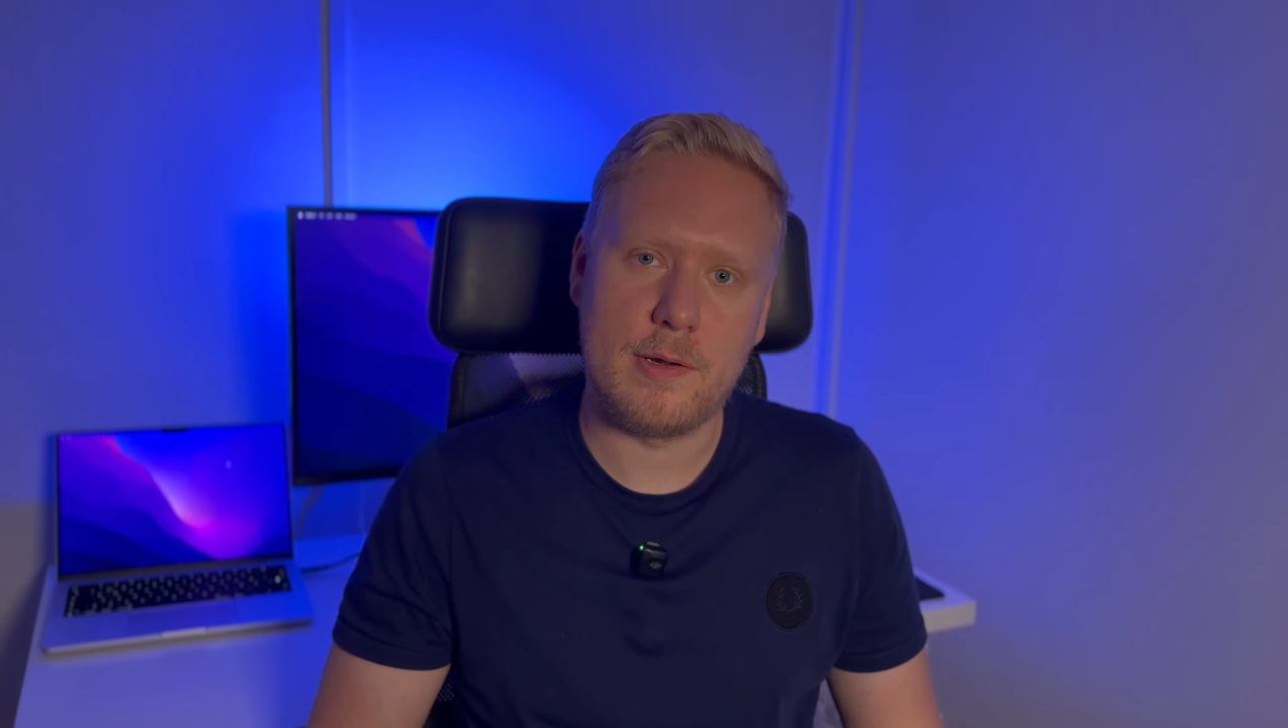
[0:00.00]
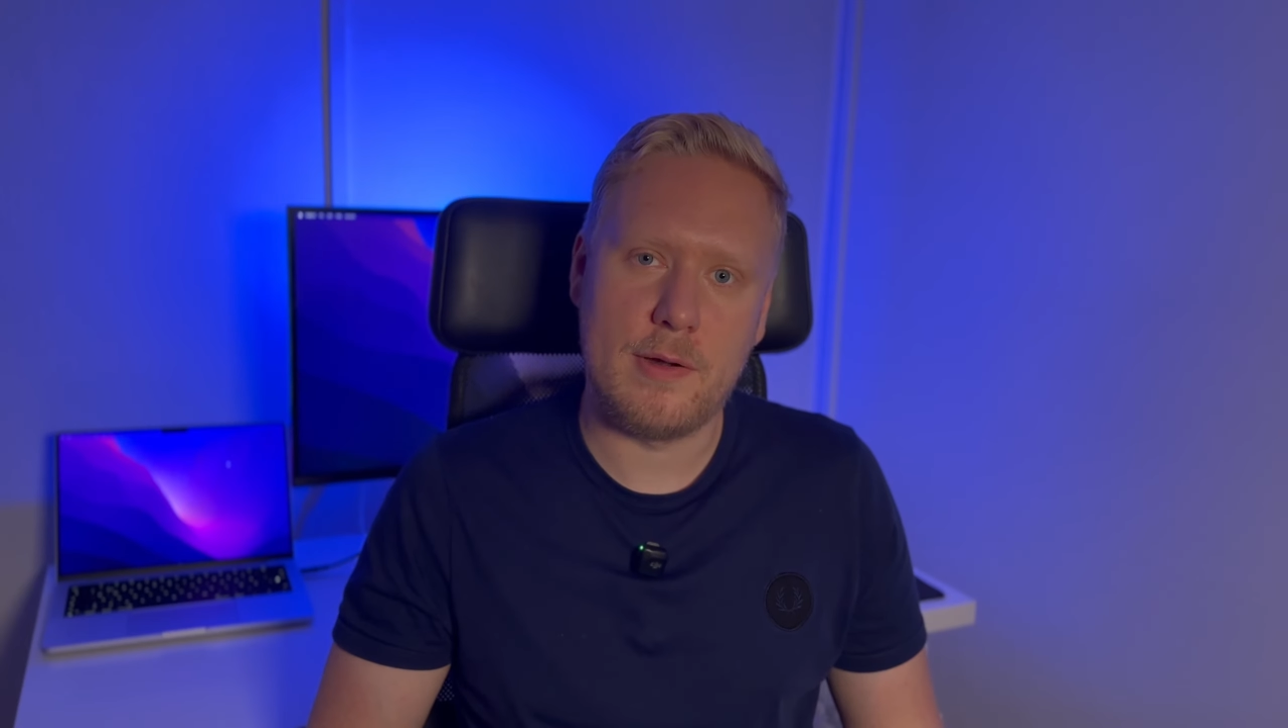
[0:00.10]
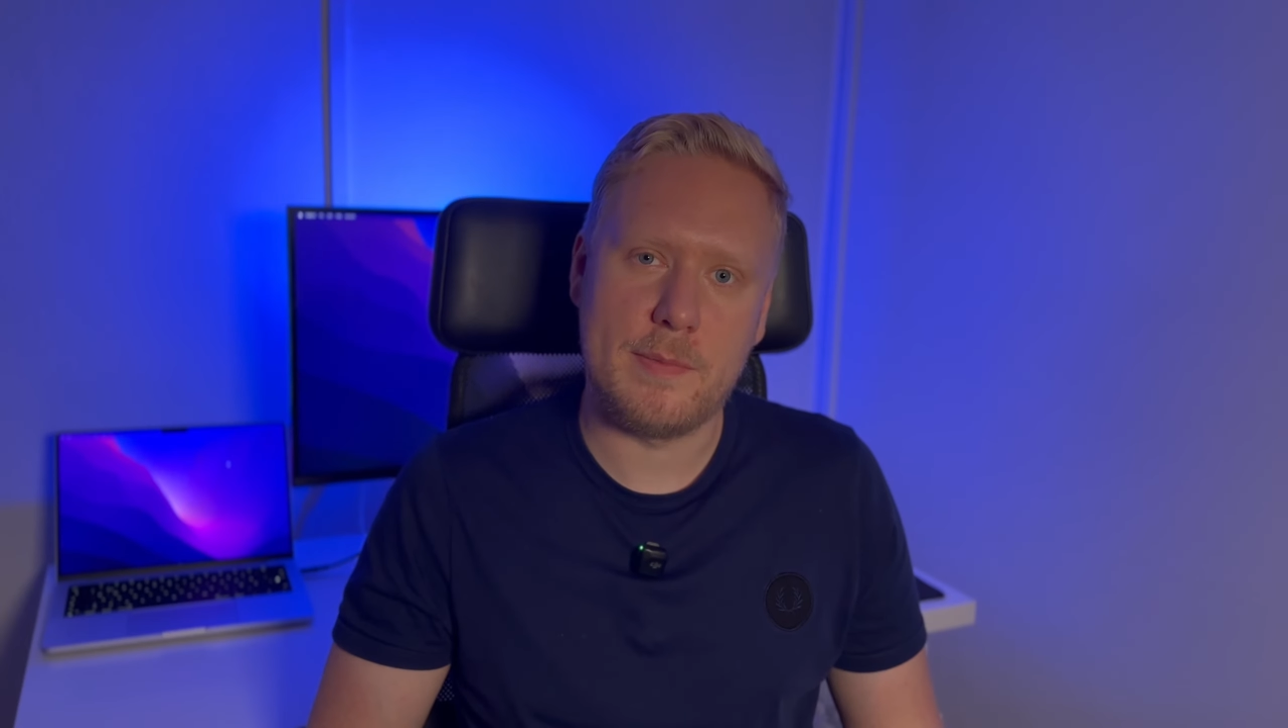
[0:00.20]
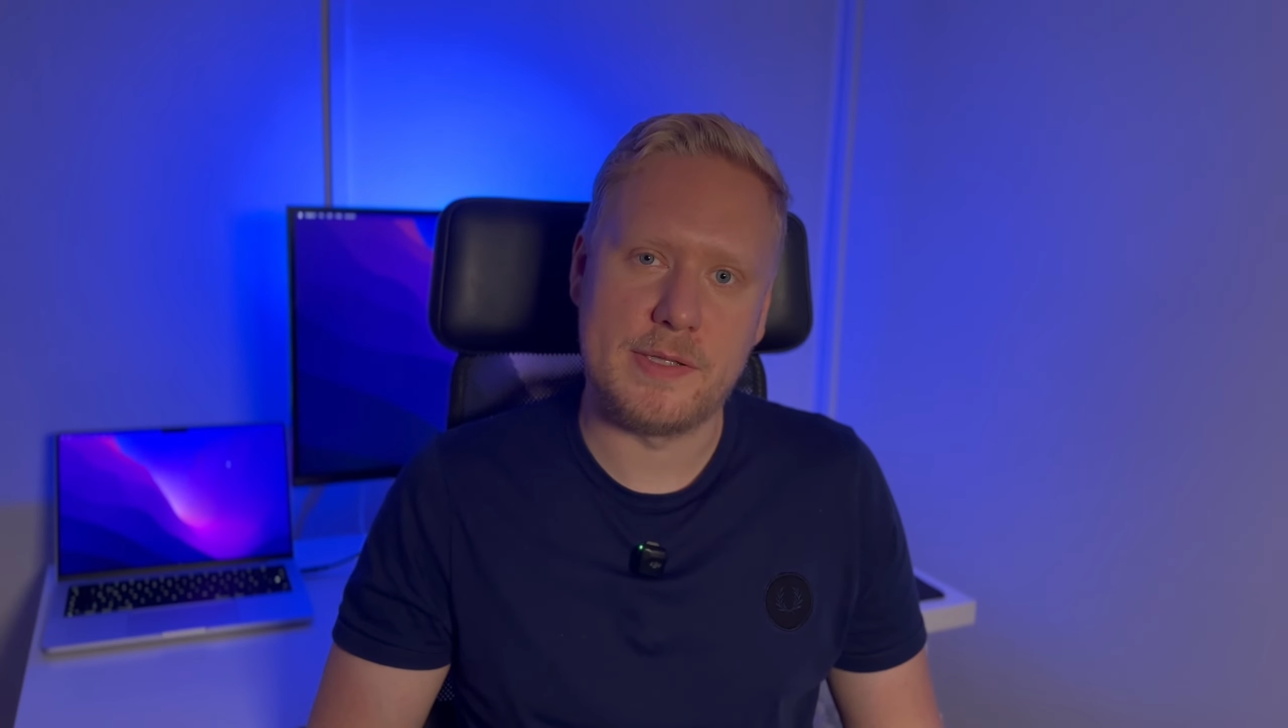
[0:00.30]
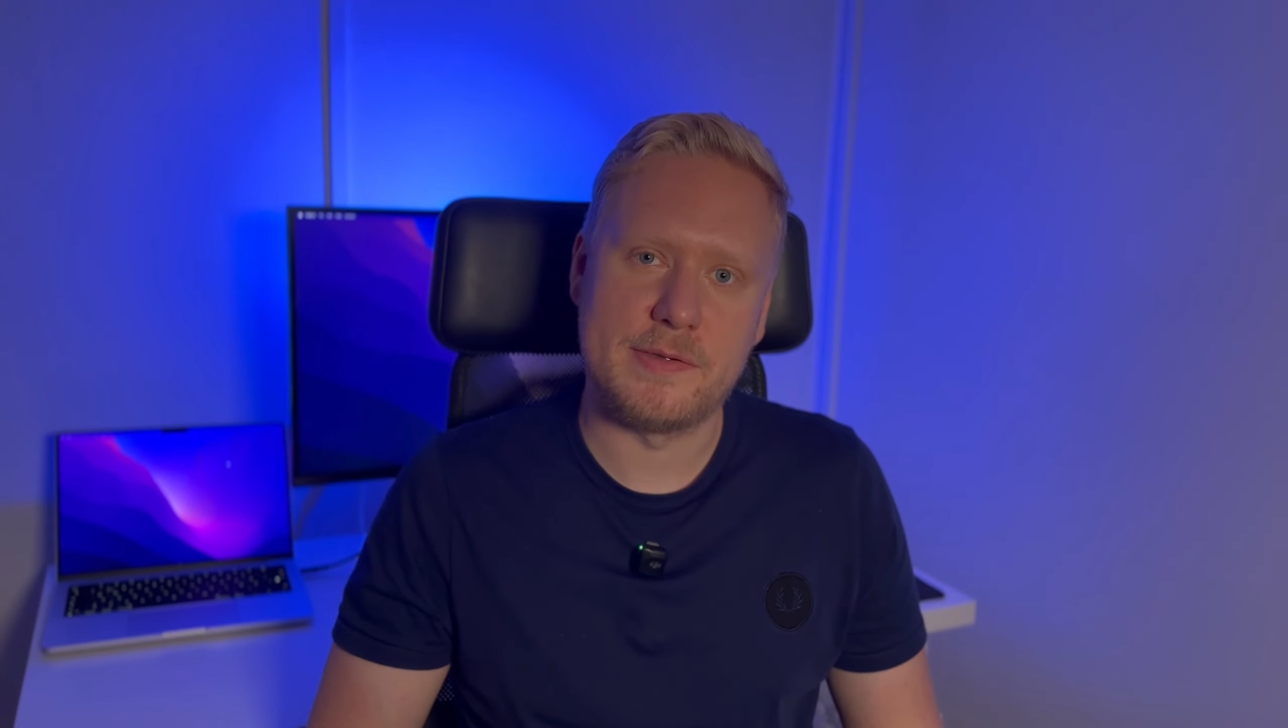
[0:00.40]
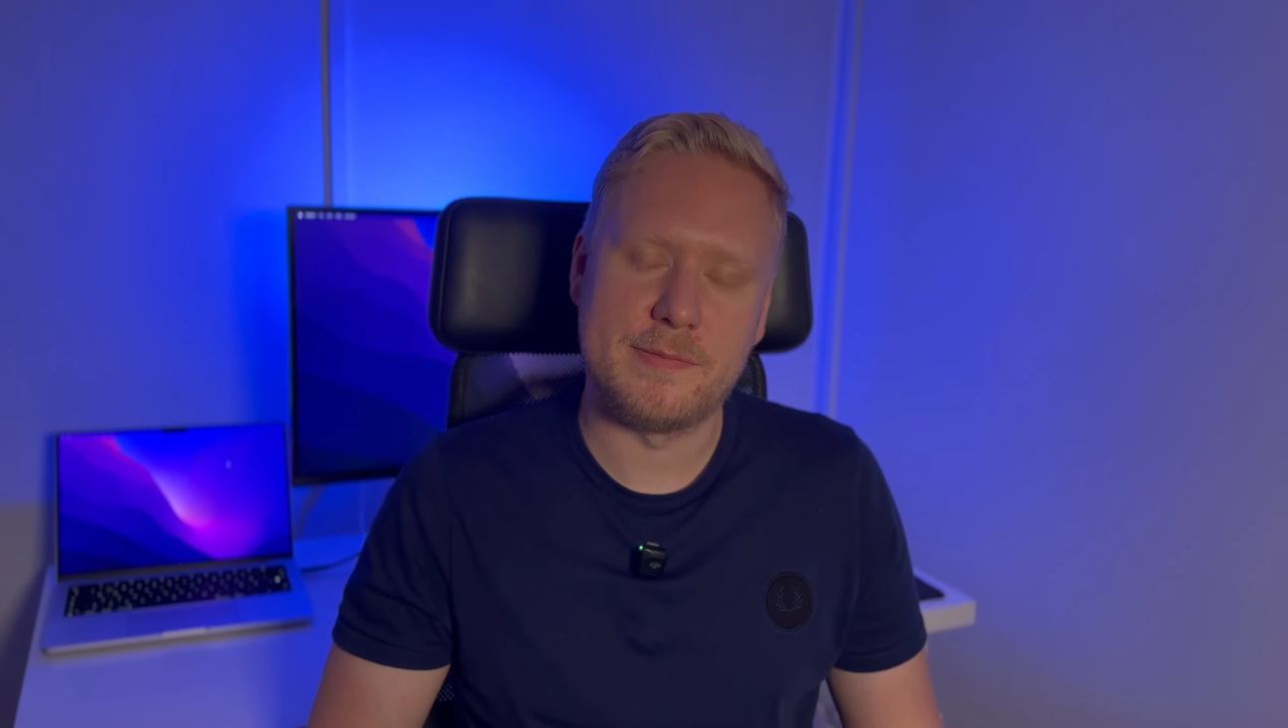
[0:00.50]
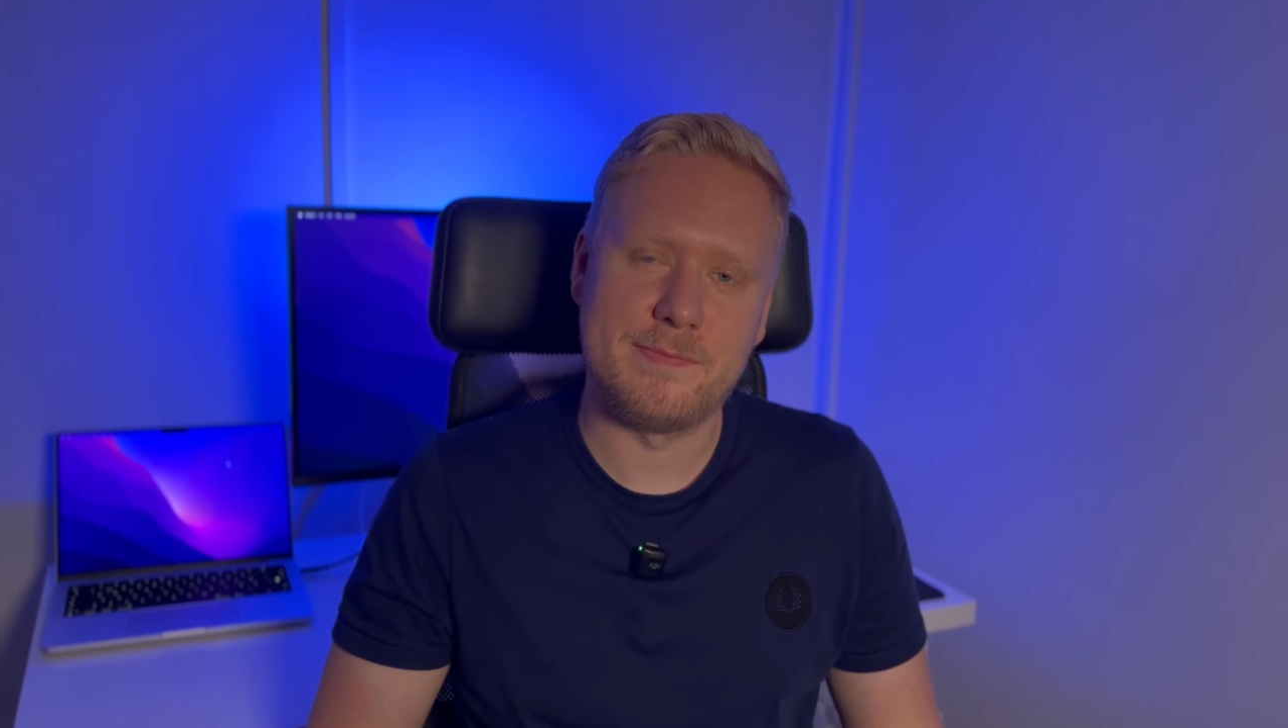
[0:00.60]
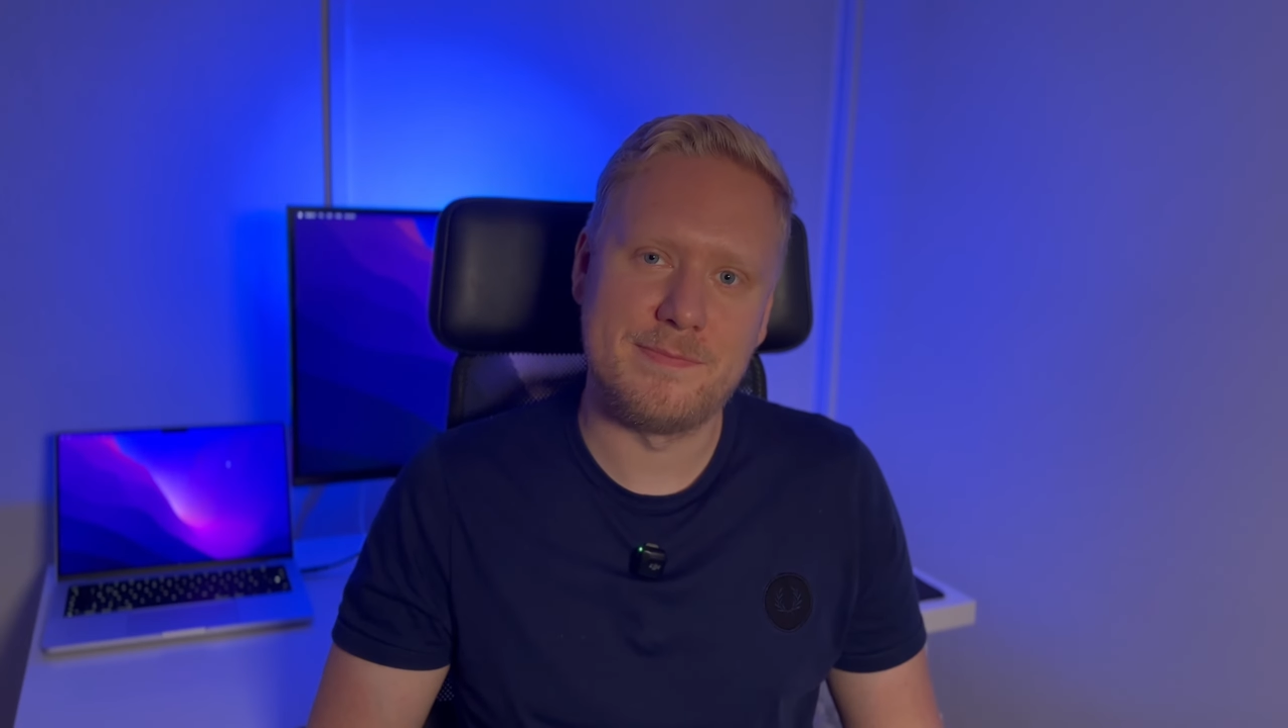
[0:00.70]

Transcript: the comments.